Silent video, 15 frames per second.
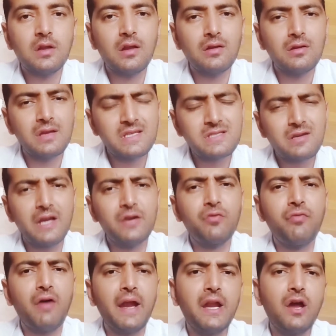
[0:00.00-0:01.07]
Let's try to
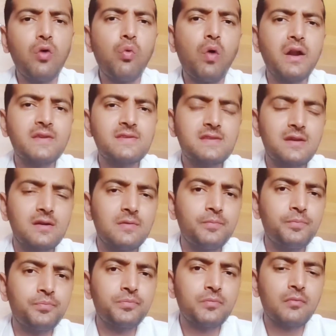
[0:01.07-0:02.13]
find out what is there.
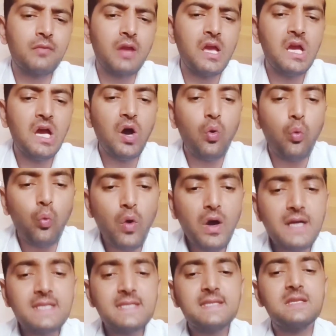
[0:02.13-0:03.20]

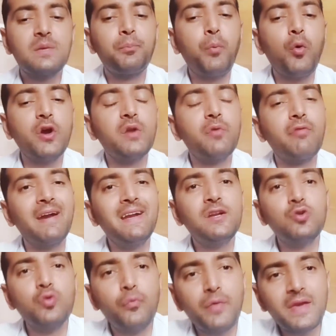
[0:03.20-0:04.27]
Once the poet went
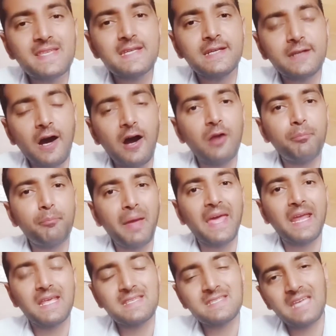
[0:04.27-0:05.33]
to visit her
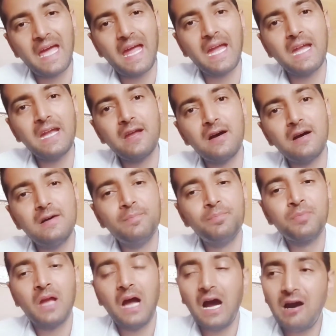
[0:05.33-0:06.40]
parents, and
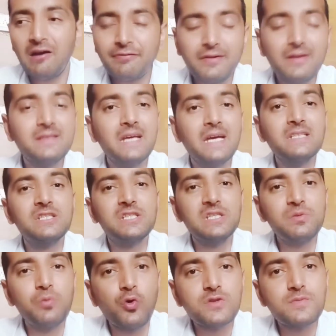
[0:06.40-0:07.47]
after then she
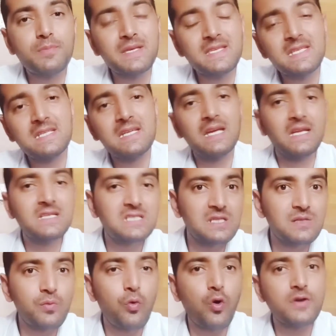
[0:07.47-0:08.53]
was visiting and she
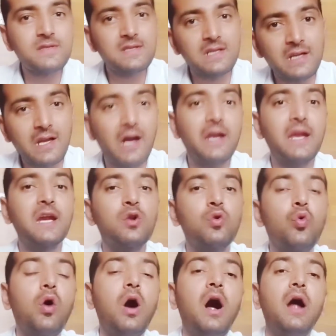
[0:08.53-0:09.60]
was returning
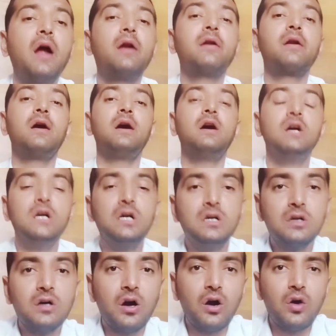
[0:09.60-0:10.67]
to her
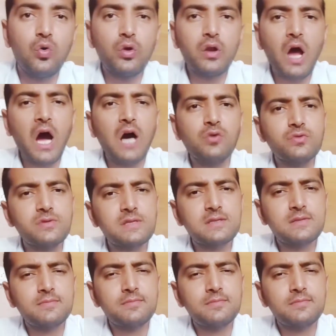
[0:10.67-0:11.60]
own house.